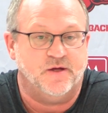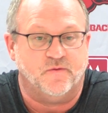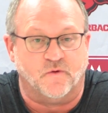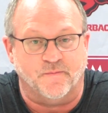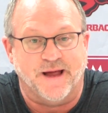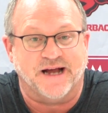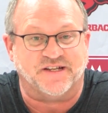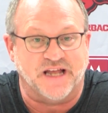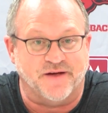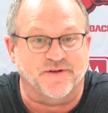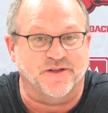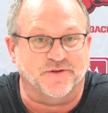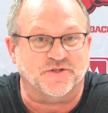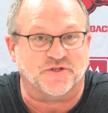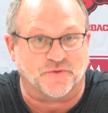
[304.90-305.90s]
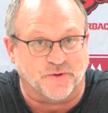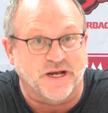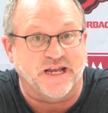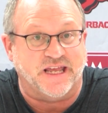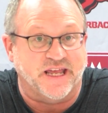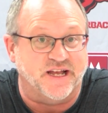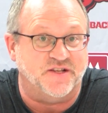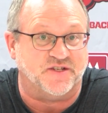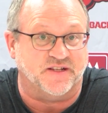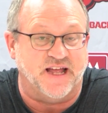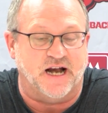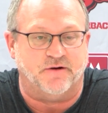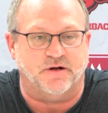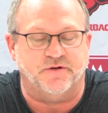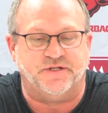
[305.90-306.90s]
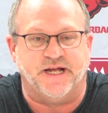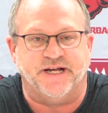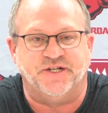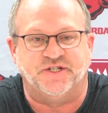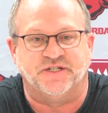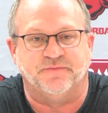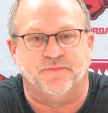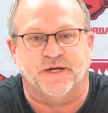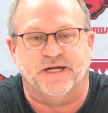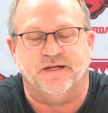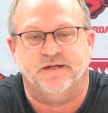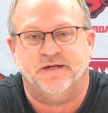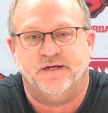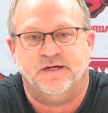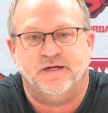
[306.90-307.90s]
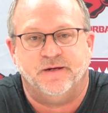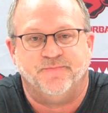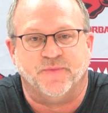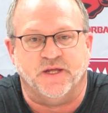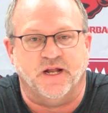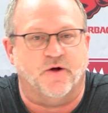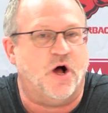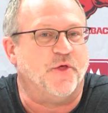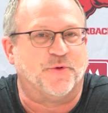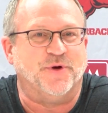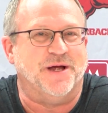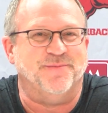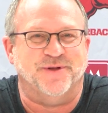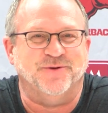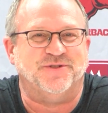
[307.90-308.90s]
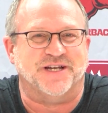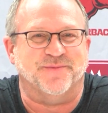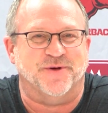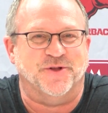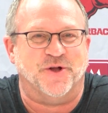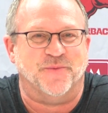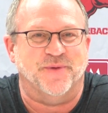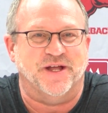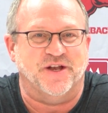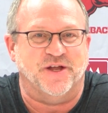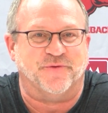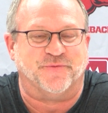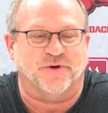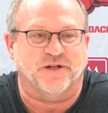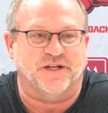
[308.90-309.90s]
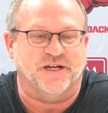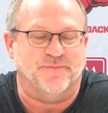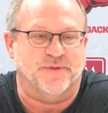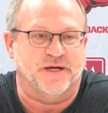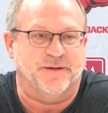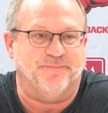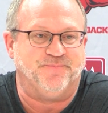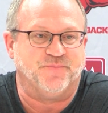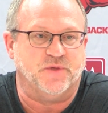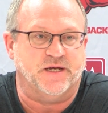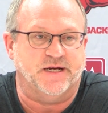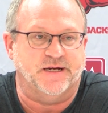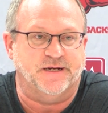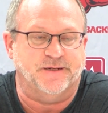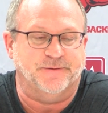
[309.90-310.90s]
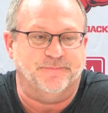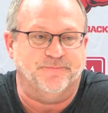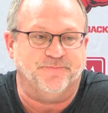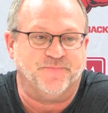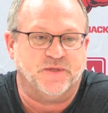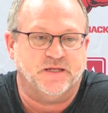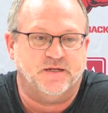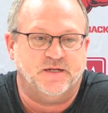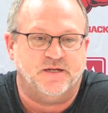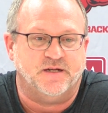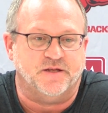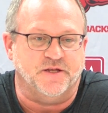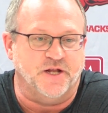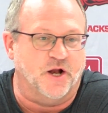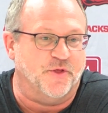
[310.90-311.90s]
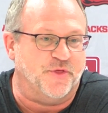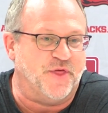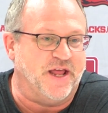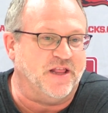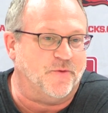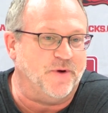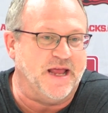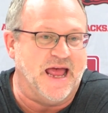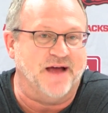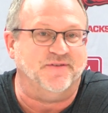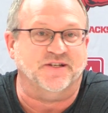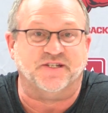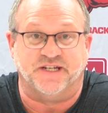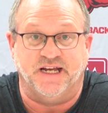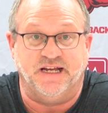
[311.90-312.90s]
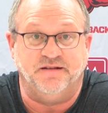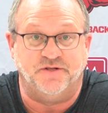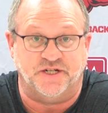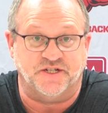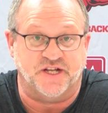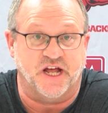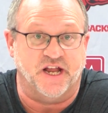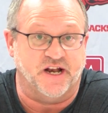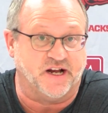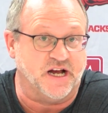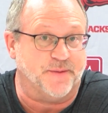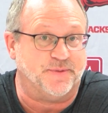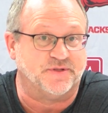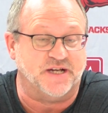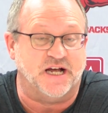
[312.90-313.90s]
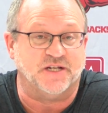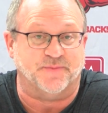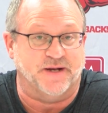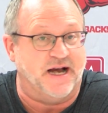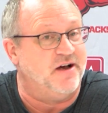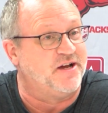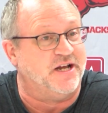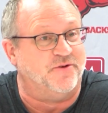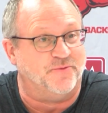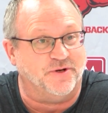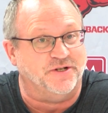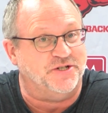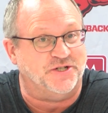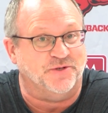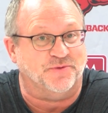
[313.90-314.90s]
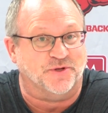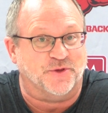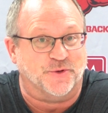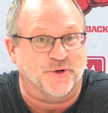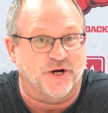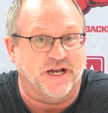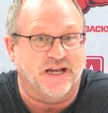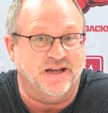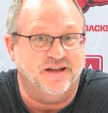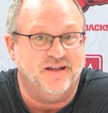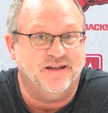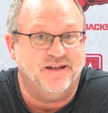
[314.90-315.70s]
we're back to having those three kids in that rotation. But, you know, all three of them do something a little bit differently. But, you know, the thing that we haven't seen, she's done it a couple times, but Erin can really shoot the three.